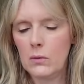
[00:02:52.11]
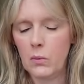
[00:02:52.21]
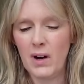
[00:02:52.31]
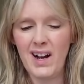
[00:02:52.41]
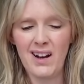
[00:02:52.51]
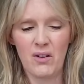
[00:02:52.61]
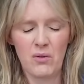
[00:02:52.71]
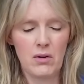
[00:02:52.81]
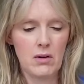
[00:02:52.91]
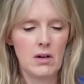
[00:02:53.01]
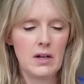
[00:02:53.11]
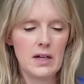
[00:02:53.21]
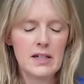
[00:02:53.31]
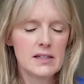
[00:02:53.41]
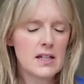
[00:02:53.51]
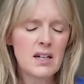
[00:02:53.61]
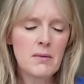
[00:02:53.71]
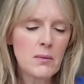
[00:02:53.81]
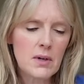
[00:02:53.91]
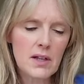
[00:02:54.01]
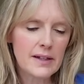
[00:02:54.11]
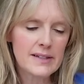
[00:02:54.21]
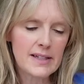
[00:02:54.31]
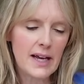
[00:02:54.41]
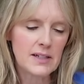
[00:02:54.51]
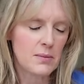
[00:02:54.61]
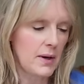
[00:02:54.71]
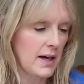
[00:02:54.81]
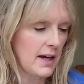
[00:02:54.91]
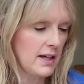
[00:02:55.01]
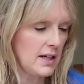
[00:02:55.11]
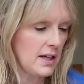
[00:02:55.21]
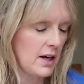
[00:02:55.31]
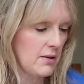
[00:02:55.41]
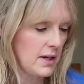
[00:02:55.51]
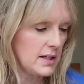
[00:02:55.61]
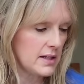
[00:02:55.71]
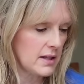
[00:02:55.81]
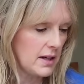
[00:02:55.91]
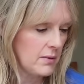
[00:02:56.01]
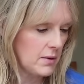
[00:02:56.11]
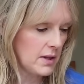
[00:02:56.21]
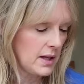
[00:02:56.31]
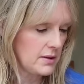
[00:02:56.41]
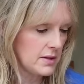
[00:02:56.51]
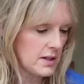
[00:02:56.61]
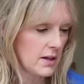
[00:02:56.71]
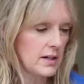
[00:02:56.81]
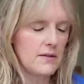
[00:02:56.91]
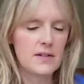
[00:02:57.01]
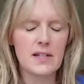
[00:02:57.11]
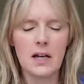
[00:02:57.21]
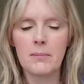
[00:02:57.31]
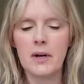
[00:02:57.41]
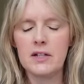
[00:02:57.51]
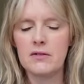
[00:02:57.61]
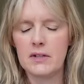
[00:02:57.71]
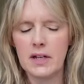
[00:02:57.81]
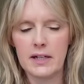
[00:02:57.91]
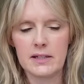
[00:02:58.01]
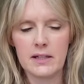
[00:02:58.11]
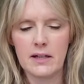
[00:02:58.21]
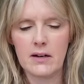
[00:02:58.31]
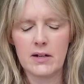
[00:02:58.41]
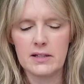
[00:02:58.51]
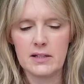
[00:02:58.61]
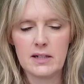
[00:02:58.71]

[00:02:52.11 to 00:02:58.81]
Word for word: Wow it's going to be one of those days where you know it's like one of those kind of celebratory days and then i